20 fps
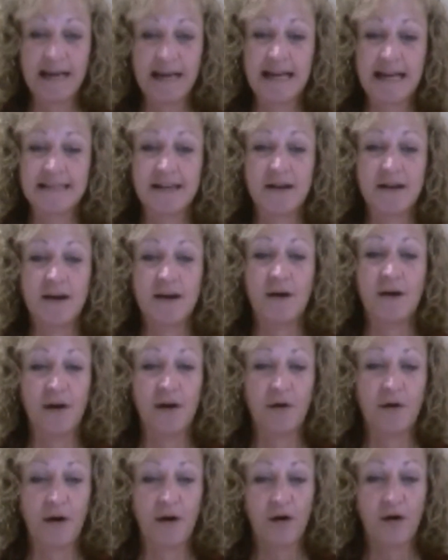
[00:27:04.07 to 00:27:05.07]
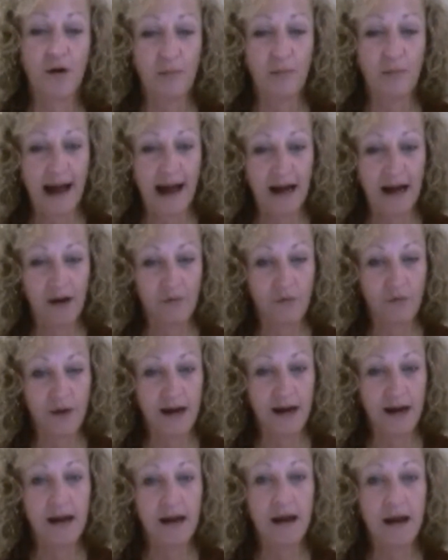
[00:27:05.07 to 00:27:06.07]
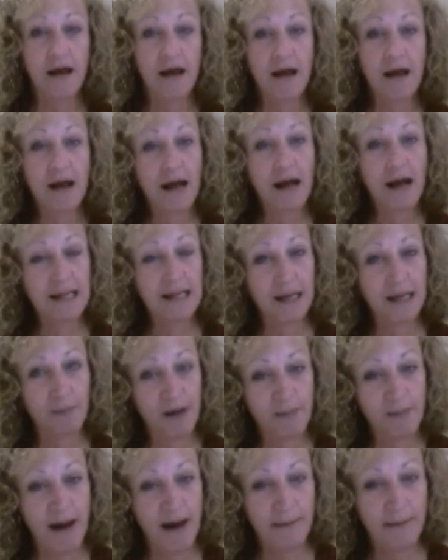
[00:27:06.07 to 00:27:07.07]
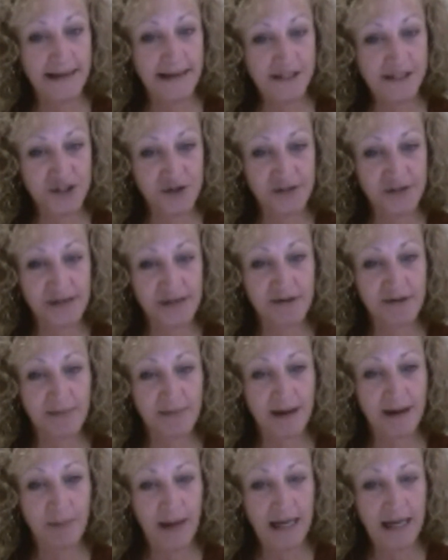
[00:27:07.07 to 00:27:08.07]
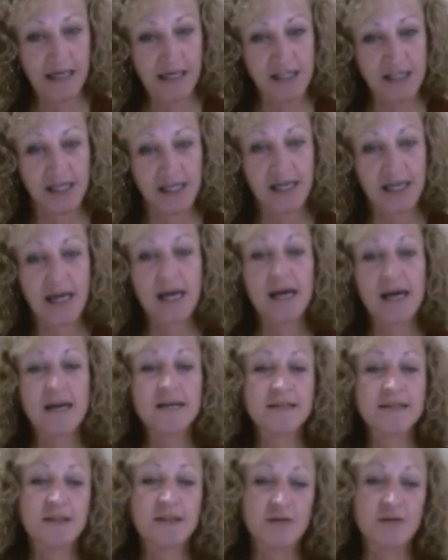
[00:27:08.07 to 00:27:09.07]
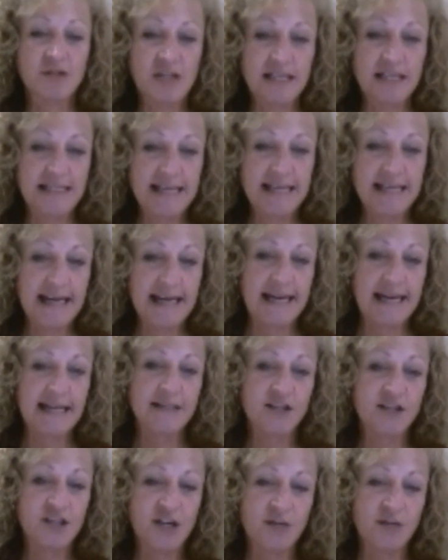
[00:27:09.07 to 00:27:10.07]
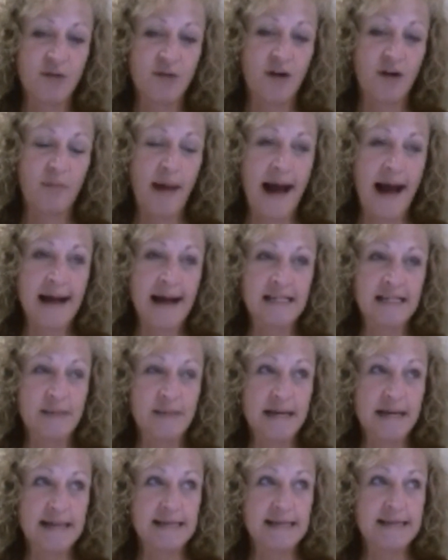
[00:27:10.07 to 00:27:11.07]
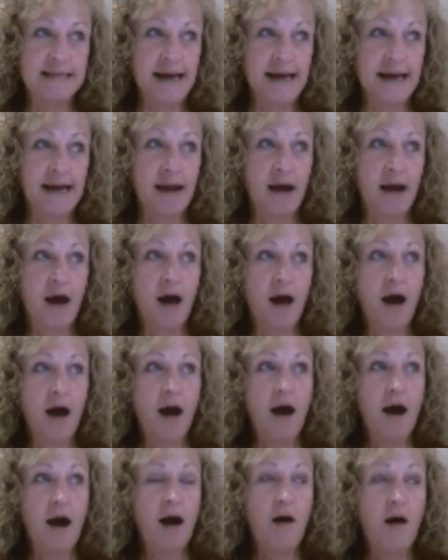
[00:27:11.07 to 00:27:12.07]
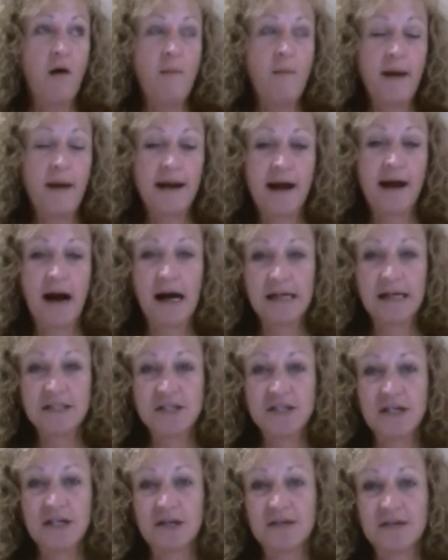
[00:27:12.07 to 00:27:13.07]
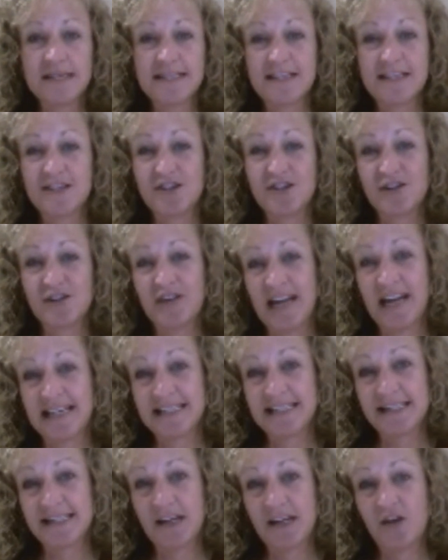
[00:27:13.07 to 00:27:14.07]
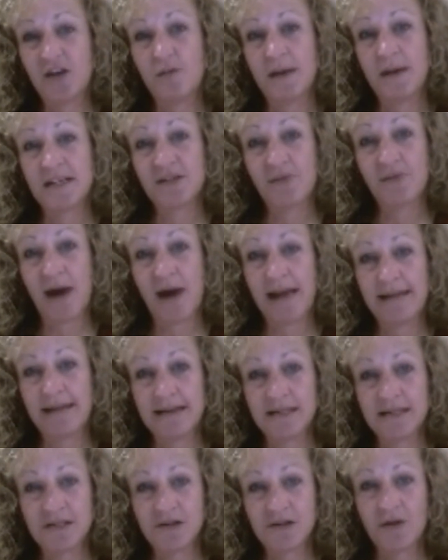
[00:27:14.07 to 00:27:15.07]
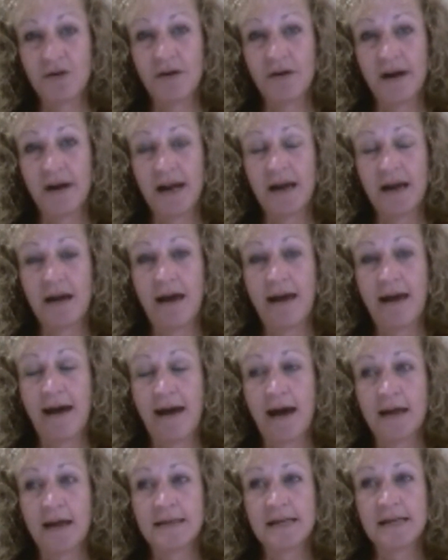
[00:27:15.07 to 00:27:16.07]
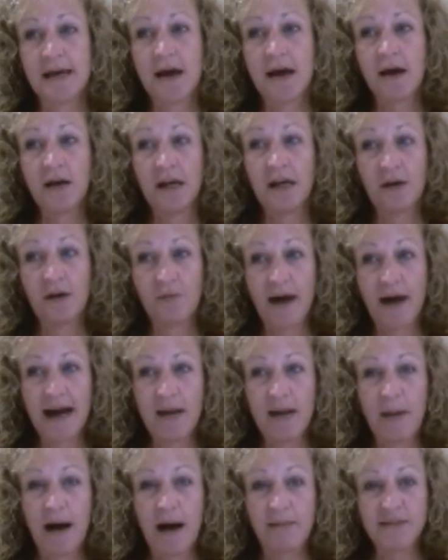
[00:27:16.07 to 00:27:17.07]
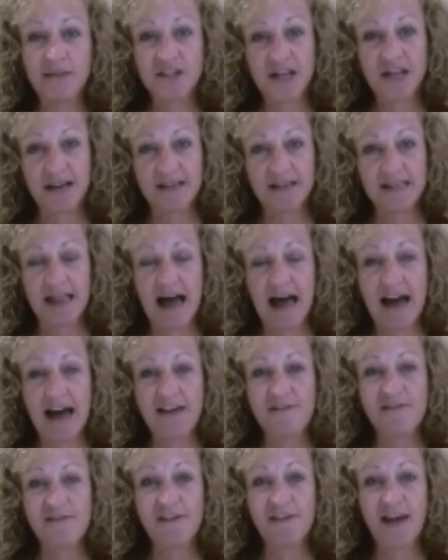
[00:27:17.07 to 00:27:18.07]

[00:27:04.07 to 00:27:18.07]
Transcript: And I said, no, go back and read a little bit about my journey with my patient. So she did, and she wrote back to me and said, oh my gosh, this is your destiny. You must write this story and, write about Michelle's life.